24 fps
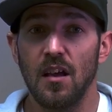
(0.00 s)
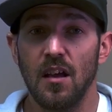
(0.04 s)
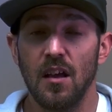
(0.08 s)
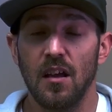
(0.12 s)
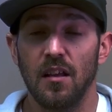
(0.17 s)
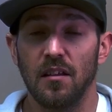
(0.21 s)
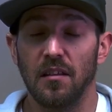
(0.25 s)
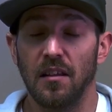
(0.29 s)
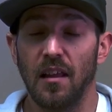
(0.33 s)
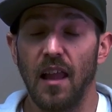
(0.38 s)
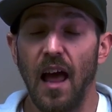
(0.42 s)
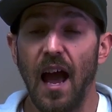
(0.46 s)

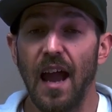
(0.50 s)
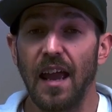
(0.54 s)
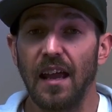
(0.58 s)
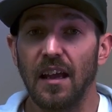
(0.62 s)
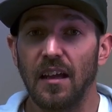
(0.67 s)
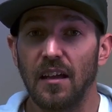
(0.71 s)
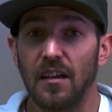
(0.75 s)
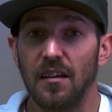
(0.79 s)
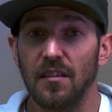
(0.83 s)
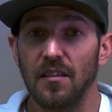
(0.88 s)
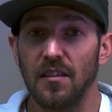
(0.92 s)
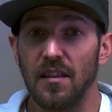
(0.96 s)

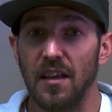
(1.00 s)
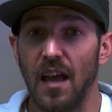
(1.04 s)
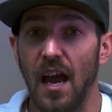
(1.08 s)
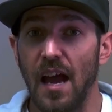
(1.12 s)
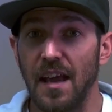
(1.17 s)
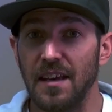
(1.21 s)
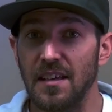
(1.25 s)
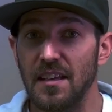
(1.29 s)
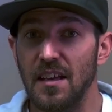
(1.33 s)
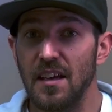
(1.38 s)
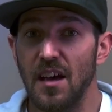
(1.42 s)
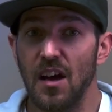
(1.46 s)
like the
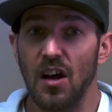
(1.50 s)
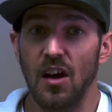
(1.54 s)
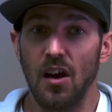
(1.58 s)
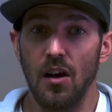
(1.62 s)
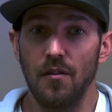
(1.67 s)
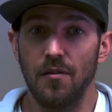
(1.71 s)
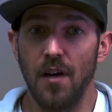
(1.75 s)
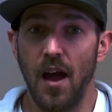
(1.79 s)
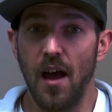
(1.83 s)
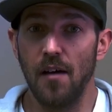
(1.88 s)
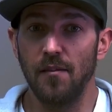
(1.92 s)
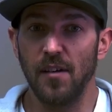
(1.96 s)
idea of
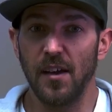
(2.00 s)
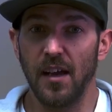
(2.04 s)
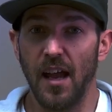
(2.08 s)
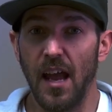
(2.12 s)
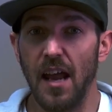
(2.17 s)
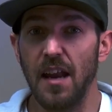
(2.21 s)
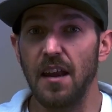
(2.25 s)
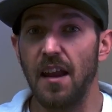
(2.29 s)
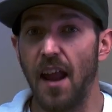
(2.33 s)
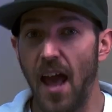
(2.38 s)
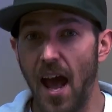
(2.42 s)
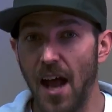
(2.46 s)
having a
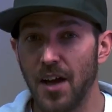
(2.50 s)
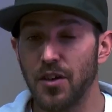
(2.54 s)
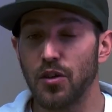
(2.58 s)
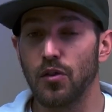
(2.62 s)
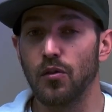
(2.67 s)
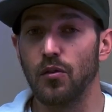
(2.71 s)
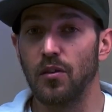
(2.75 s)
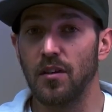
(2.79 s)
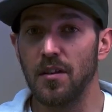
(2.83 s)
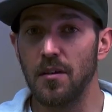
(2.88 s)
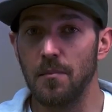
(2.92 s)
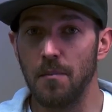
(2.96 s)

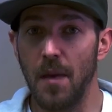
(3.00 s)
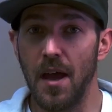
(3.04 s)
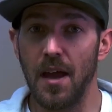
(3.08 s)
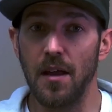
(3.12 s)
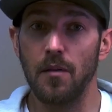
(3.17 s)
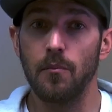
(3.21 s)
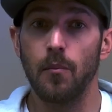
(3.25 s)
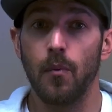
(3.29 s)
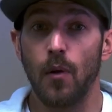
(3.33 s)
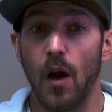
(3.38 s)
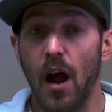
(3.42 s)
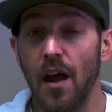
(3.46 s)
naturally made
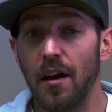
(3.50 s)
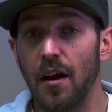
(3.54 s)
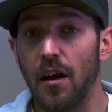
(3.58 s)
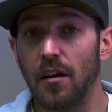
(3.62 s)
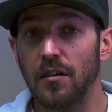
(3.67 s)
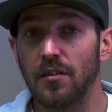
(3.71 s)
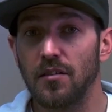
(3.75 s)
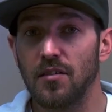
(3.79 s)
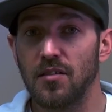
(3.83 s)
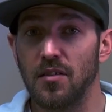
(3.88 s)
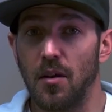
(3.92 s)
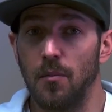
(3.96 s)

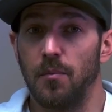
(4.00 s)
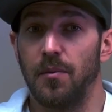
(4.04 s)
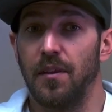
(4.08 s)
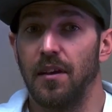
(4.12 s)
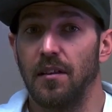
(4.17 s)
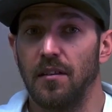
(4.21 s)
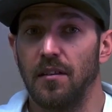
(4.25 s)
product, something